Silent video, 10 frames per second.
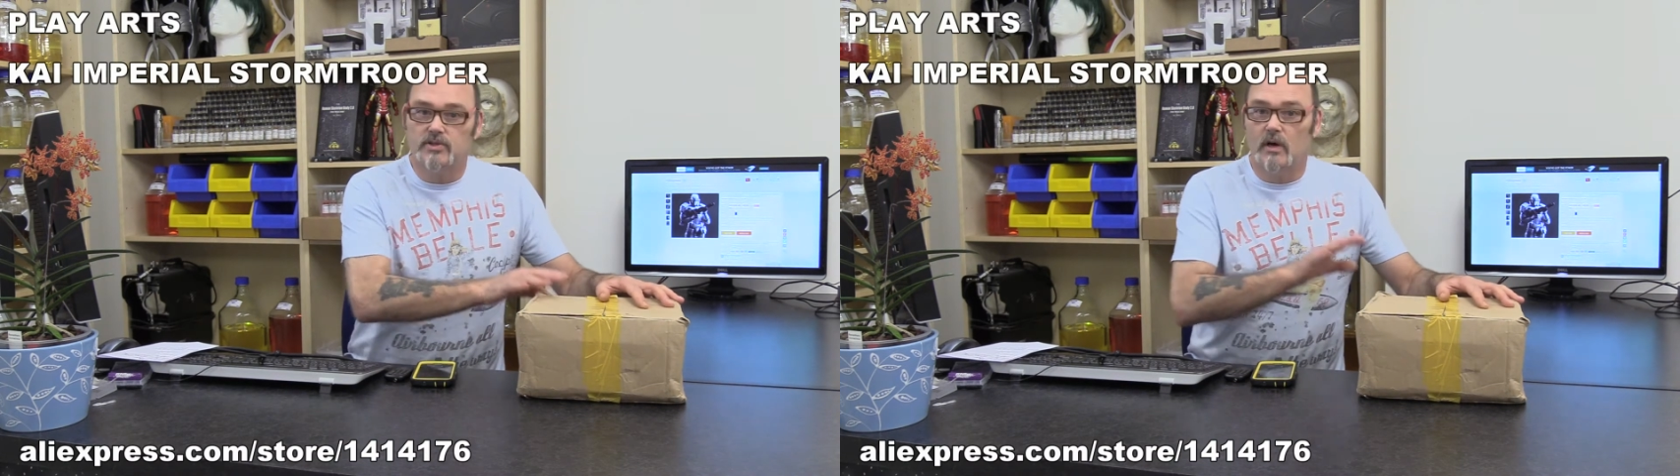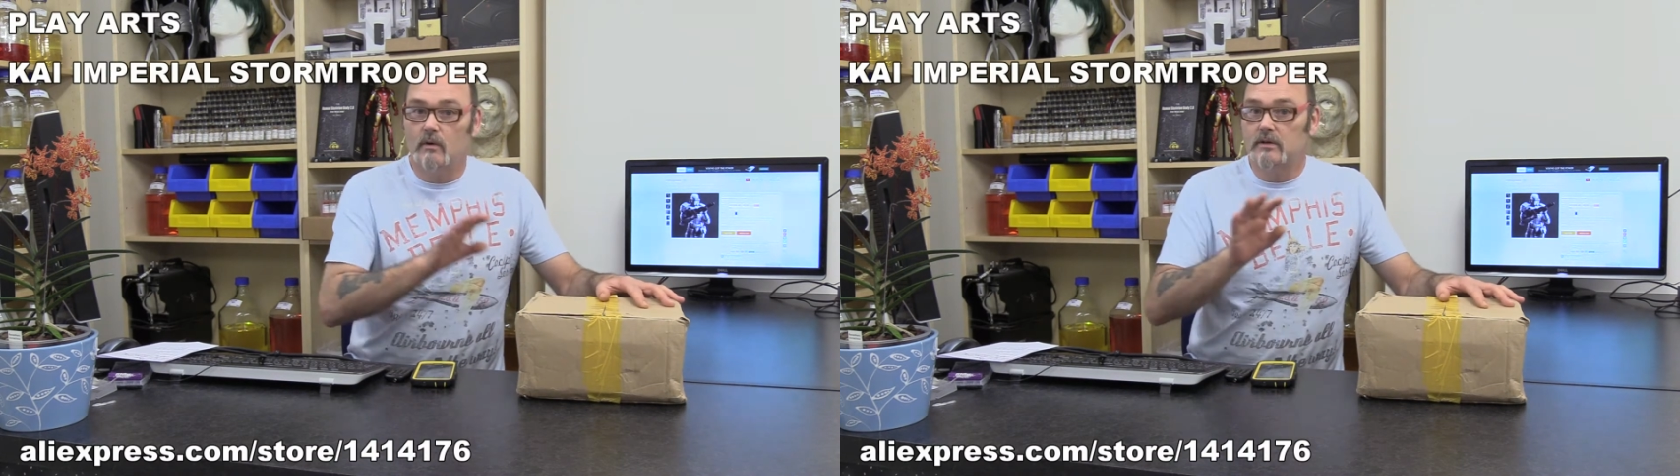
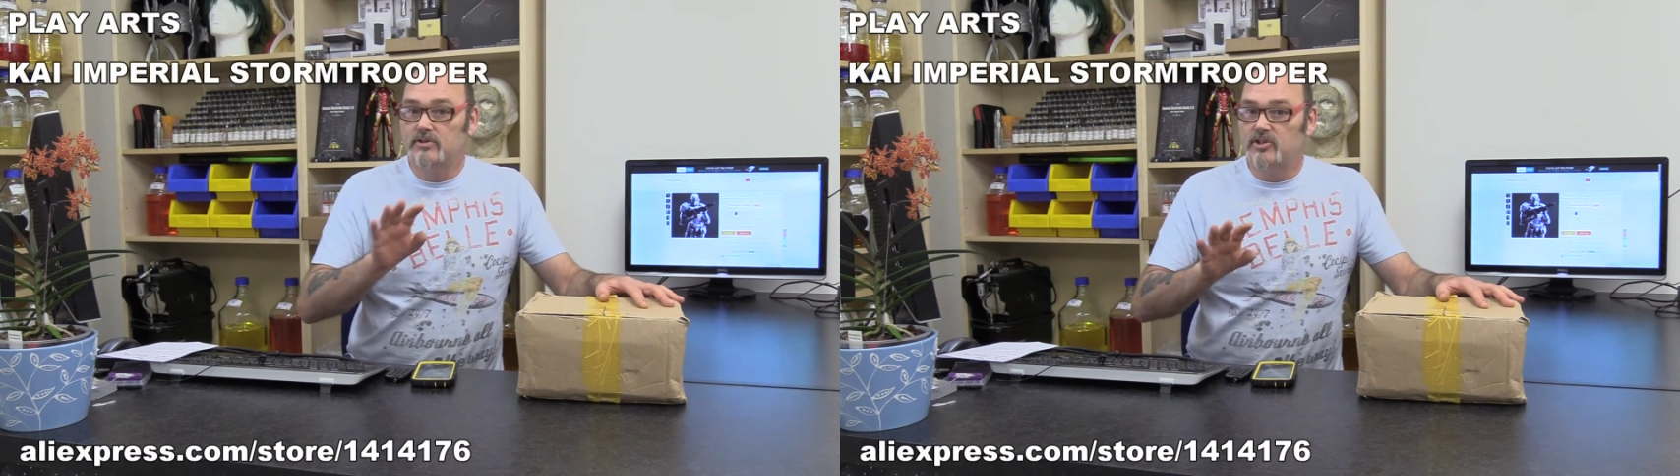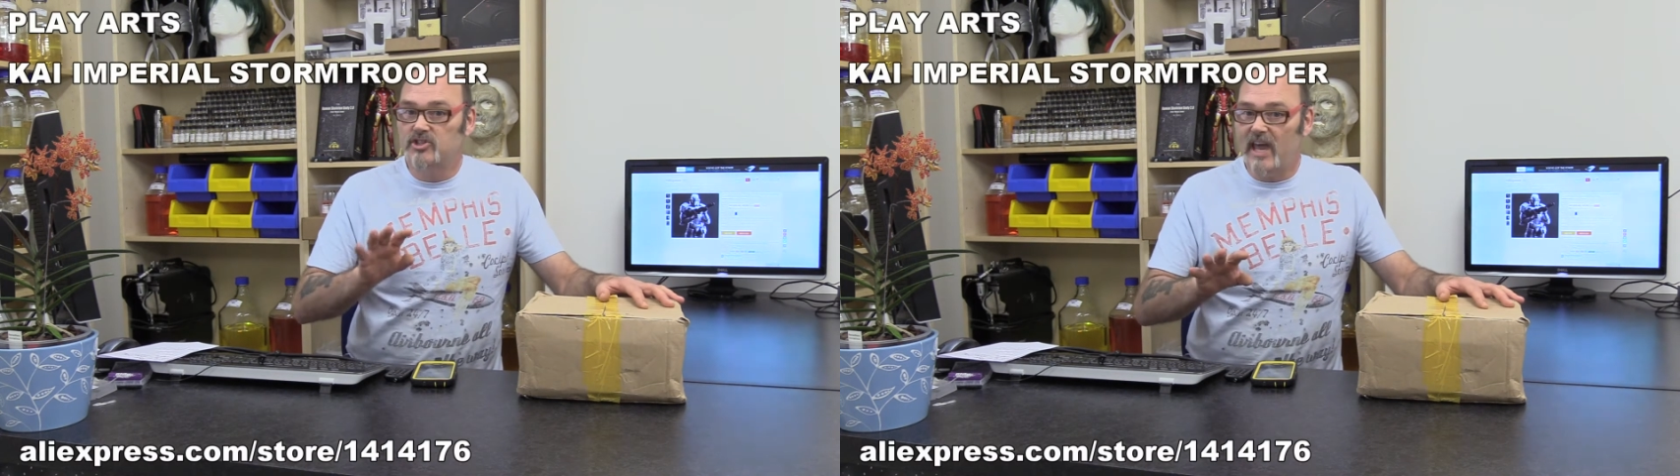So I would
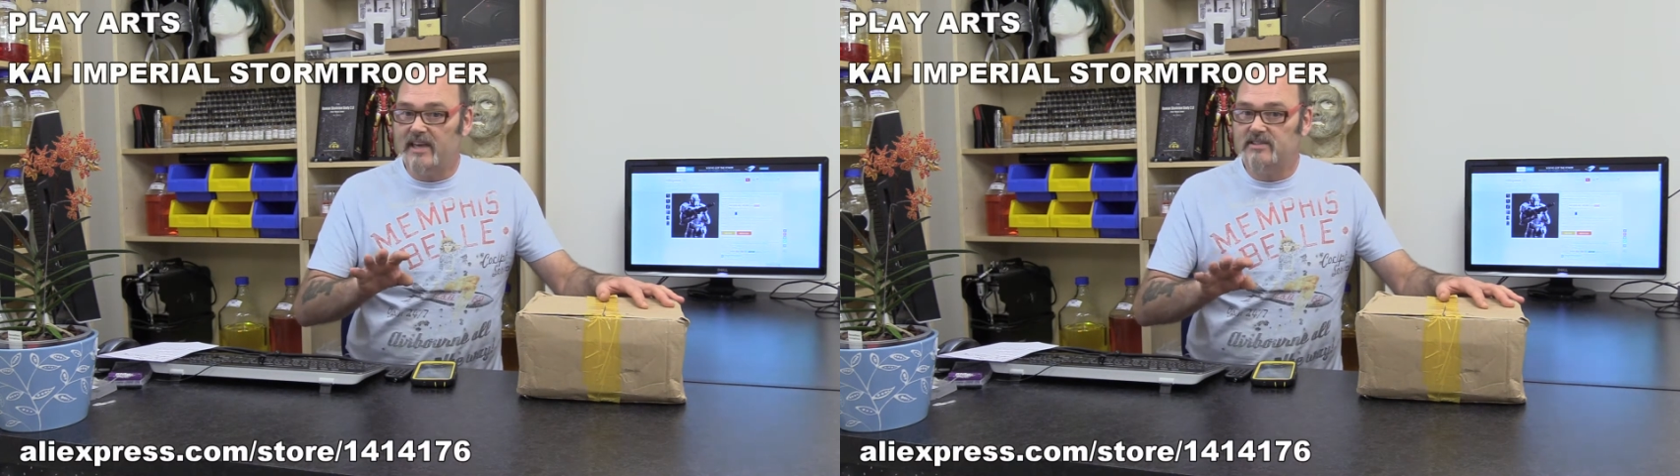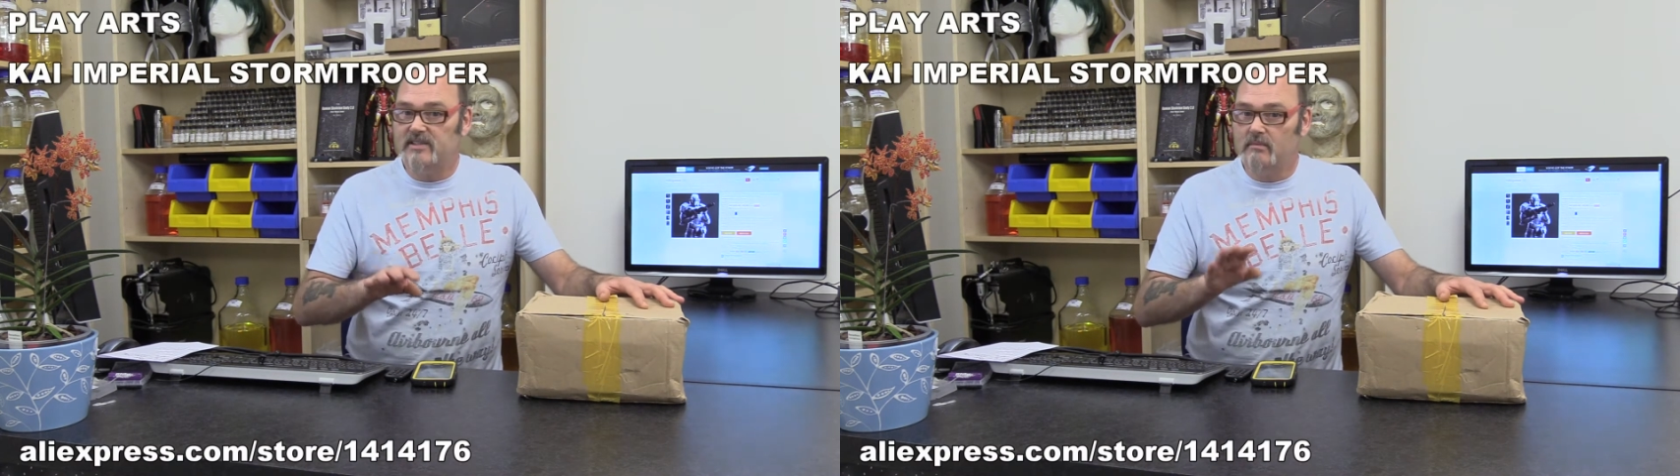
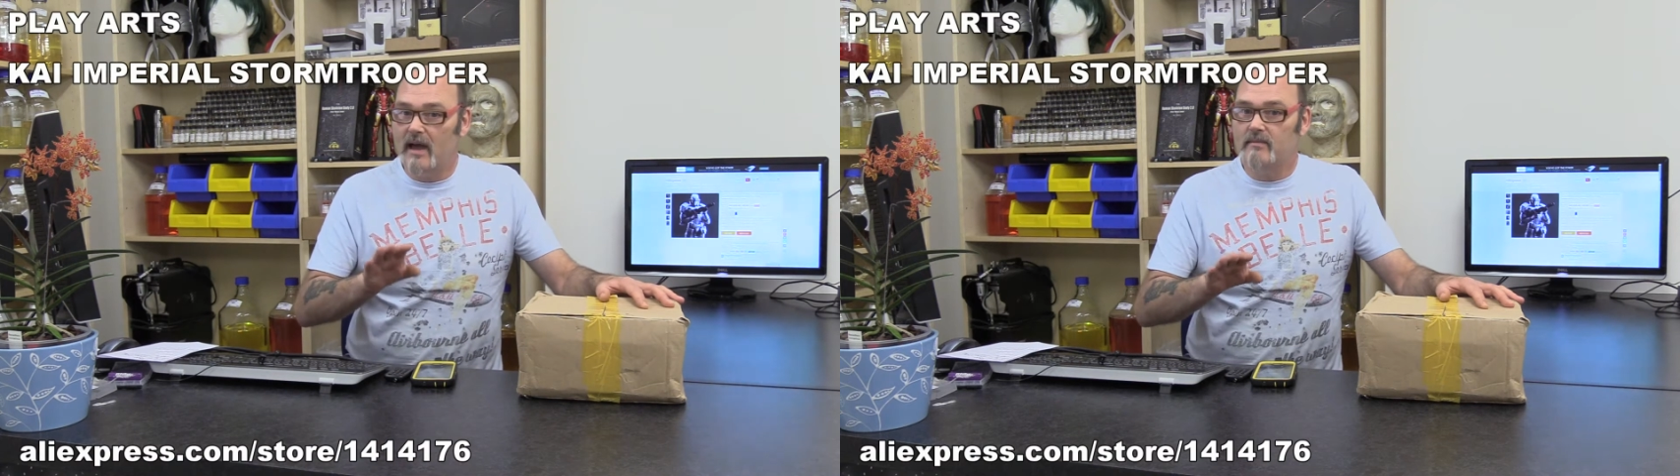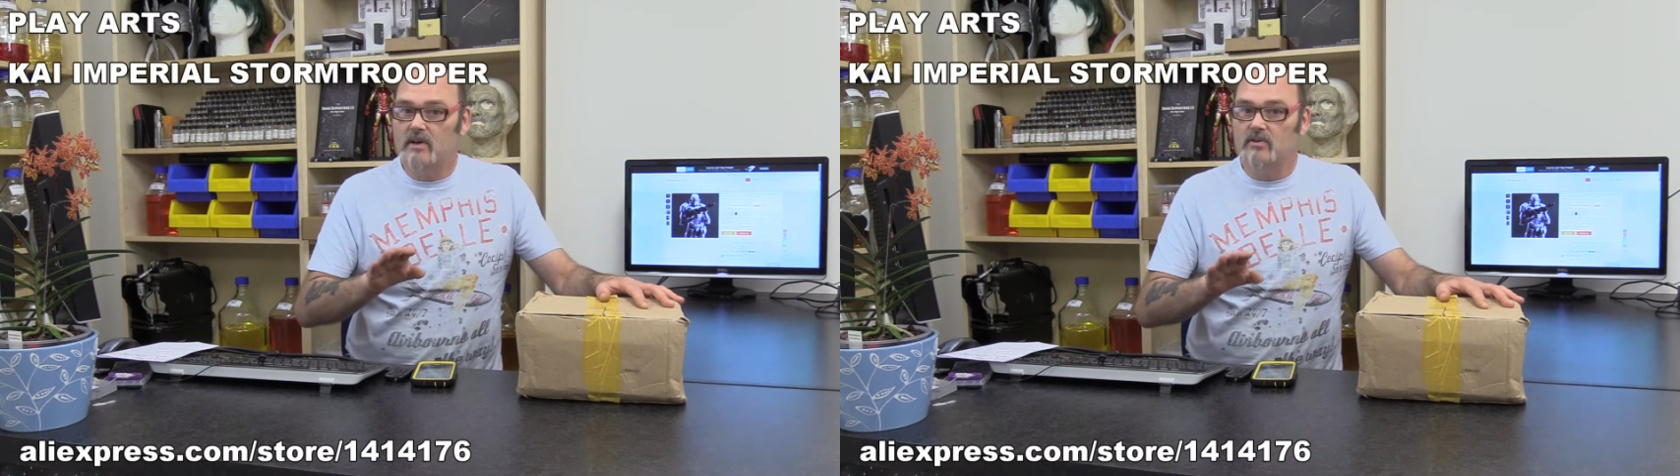suggest it
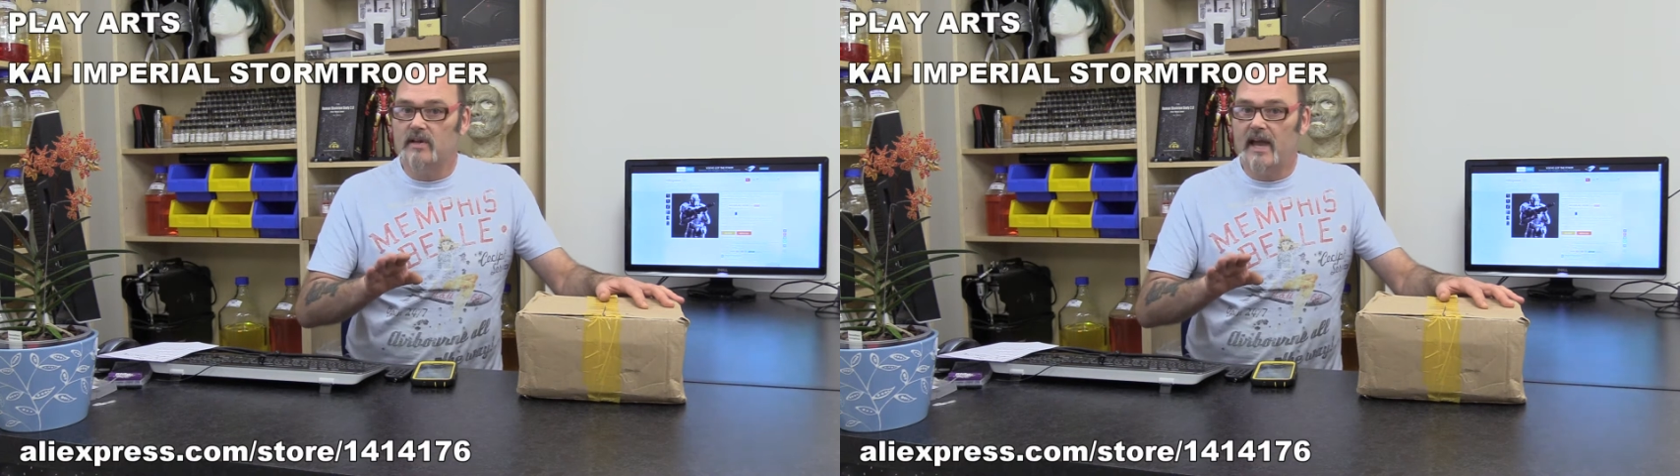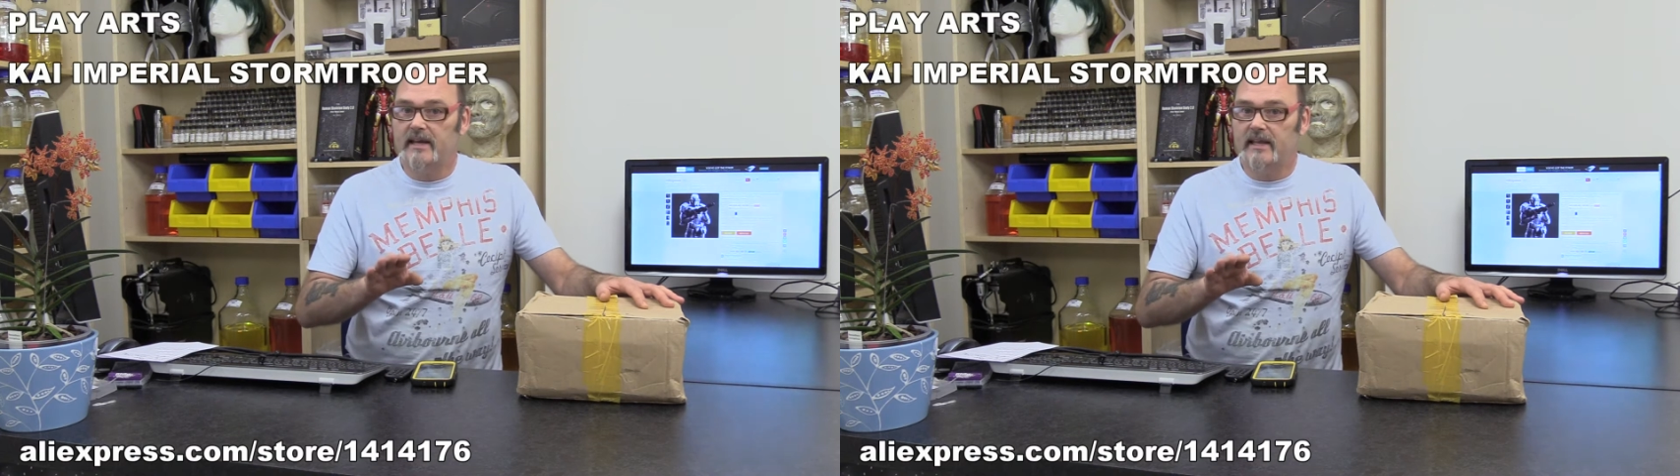might be a good
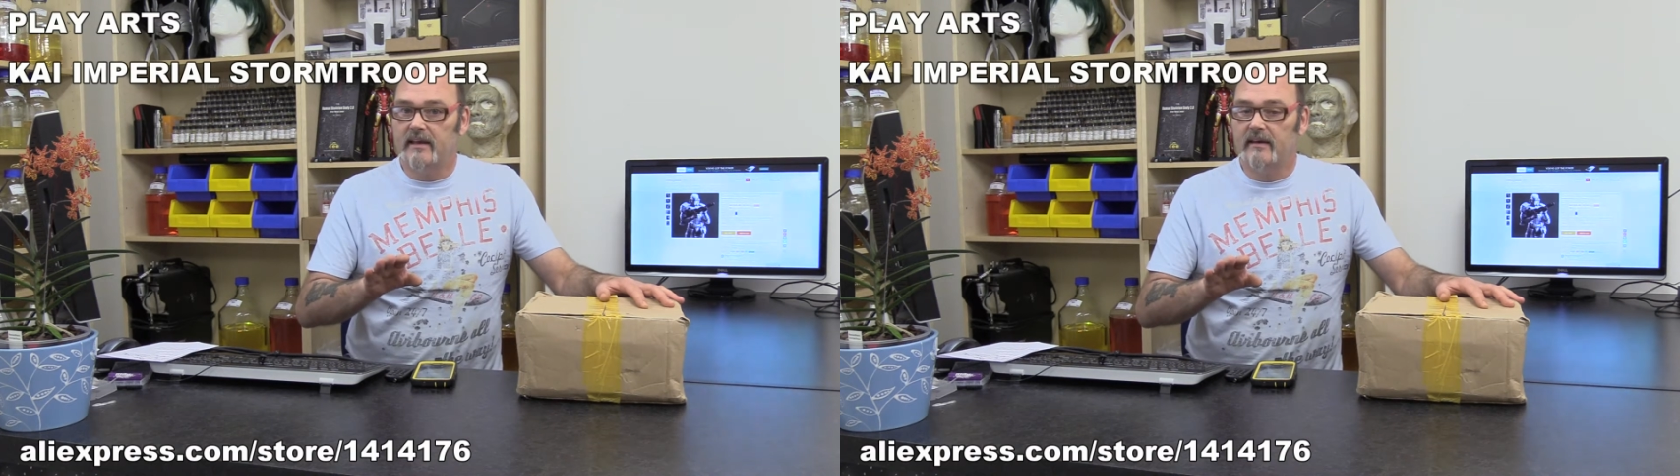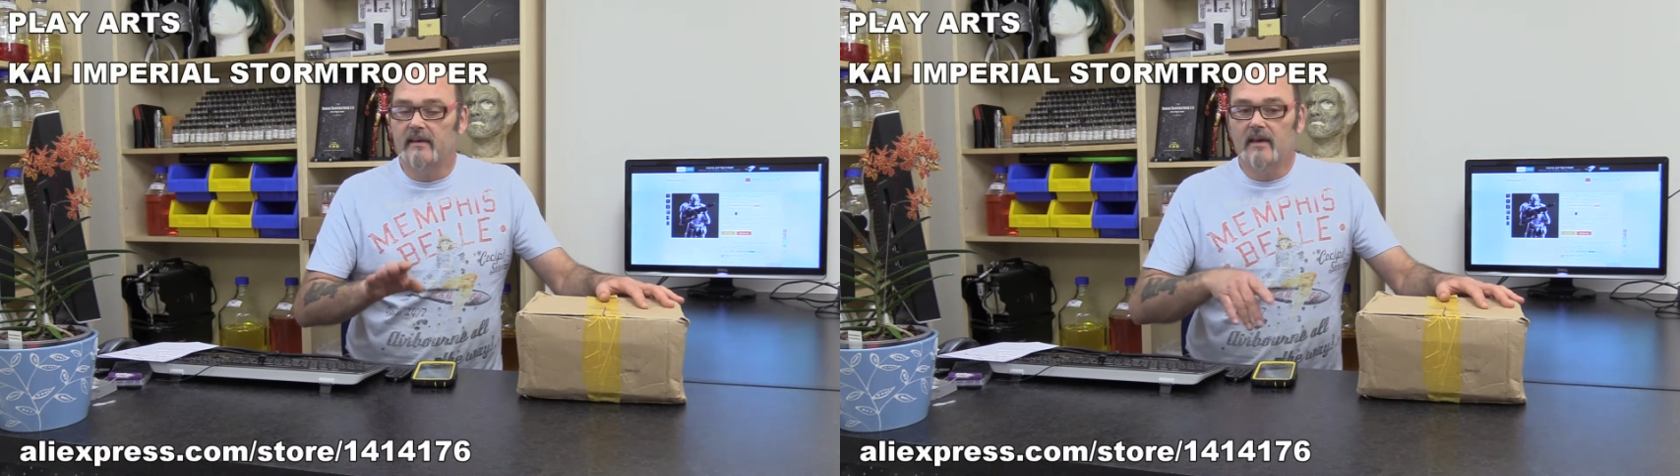idea,